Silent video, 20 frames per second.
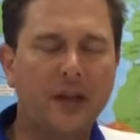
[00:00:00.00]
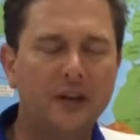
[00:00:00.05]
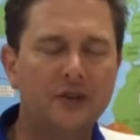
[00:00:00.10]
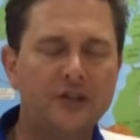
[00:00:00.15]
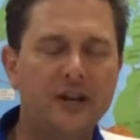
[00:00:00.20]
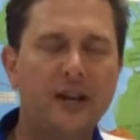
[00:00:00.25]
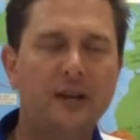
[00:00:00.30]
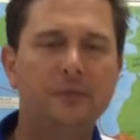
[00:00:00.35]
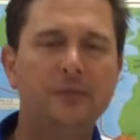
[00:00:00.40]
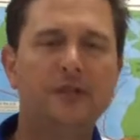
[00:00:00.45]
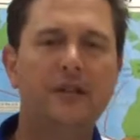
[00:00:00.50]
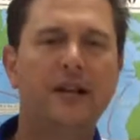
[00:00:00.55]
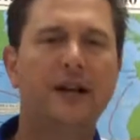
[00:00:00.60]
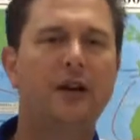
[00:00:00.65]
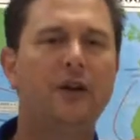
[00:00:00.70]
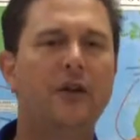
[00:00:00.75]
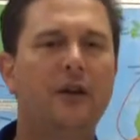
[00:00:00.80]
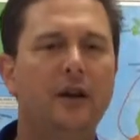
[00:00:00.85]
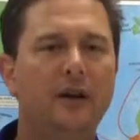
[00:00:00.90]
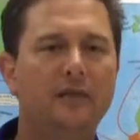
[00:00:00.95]

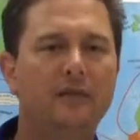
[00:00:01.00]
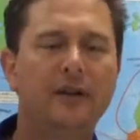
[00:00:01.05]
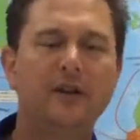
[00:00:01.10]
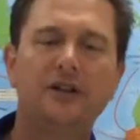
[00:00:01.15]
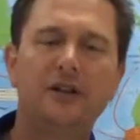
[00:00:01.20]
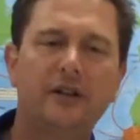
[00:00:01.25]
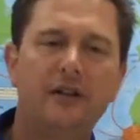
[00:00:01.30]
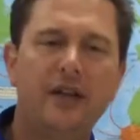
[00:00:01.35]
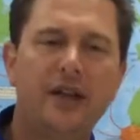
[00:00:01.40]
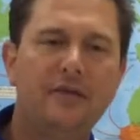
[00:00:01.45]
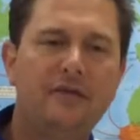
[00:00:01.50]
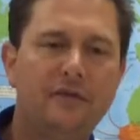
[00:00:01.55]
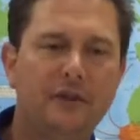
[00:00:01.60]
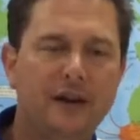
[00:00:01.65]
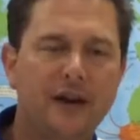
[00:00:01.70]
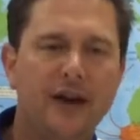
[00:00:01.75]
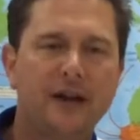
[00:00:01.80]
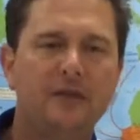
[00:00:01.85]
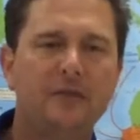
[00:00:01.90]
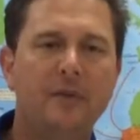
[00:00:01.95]
Jamestown, eventually they
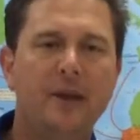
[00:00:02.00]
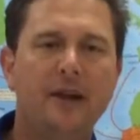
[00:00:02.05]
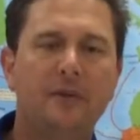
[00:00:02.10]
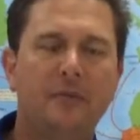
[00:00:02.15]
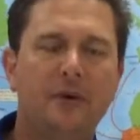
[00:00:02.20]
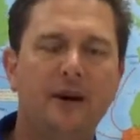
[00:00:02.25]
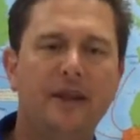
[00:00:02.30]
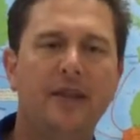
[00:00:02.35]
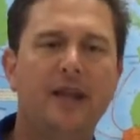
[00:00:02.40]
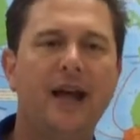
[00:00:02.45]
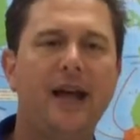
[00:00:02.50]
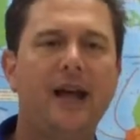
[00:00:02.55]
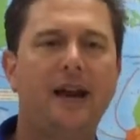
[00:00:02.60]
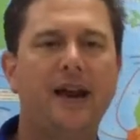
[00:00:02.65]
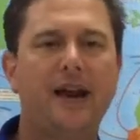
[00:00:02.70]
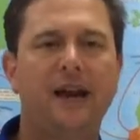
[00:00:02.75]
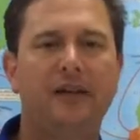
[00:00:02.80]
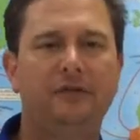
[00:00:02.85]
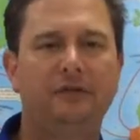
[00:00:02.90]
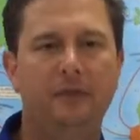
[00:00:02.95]
figured out to make money they had to
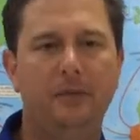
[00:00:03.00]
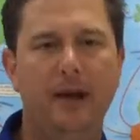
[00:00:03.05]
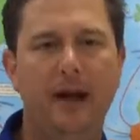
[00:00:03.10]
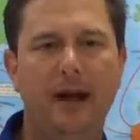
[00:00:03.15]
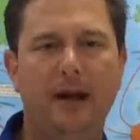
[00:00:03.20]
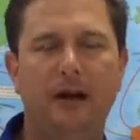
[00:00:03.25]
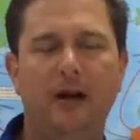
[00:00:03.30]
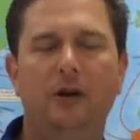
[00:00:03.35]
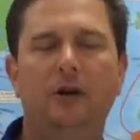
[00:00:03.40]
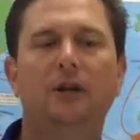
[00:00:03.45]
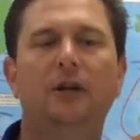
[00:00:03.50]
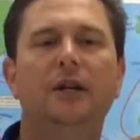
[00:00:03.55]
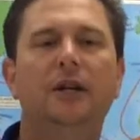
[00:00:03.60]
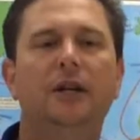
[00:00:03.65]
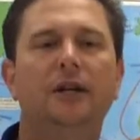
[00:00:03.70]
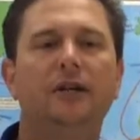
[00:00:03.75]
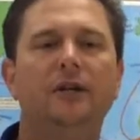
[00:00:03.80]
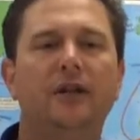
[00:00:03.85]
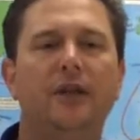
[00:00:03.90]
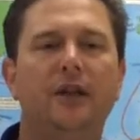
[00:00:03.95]
have tobacco.
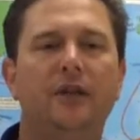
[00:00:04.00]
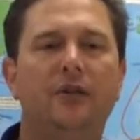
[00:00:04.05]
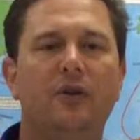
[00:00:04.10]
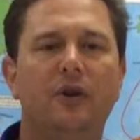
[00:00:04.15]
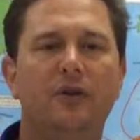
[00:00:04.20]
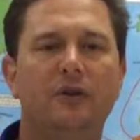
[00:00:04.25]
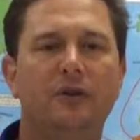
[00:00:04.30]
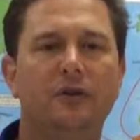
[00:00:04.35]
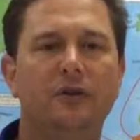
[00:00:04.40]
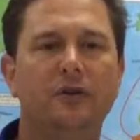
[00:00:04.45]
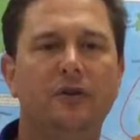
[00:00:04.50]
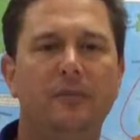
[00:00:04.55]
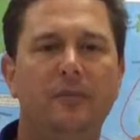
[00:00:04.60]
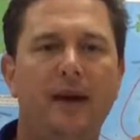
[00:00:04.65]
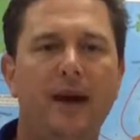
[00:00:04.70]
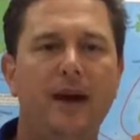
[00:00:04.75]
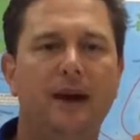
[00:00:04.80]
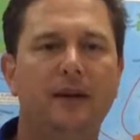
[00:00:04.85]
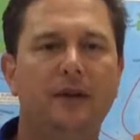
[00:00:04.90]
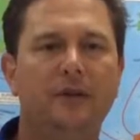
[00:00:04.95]
So they grew
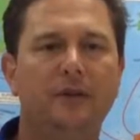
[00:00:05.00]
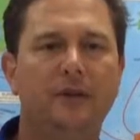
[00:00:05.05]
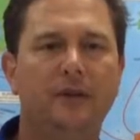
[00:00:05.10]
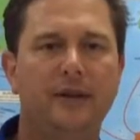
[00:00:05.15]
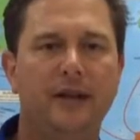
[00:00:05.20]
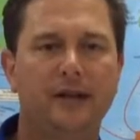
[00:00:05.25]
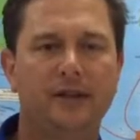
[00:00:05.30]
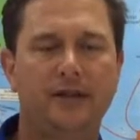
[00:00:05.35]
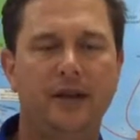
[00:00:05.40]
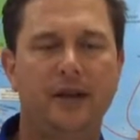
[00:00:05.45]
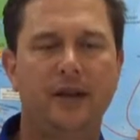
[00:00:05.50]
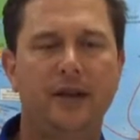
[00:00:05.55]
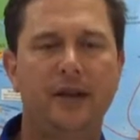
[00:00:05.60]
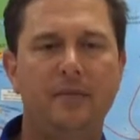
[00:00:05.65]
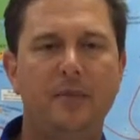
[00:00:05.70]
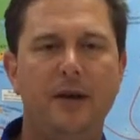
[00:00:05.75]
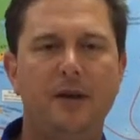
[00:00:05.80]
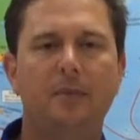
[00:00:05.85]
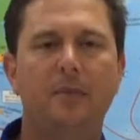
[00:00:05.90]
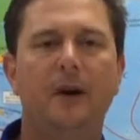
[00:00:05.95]
tobacco, and that's how they
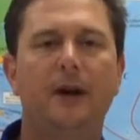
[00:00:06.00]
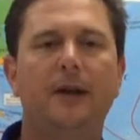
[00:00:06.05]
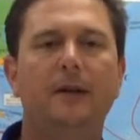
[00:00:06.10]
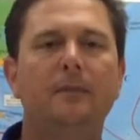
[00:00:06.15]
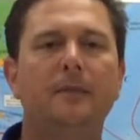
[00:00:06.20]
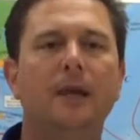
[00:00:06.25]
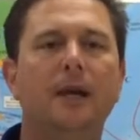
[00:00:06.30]
made money.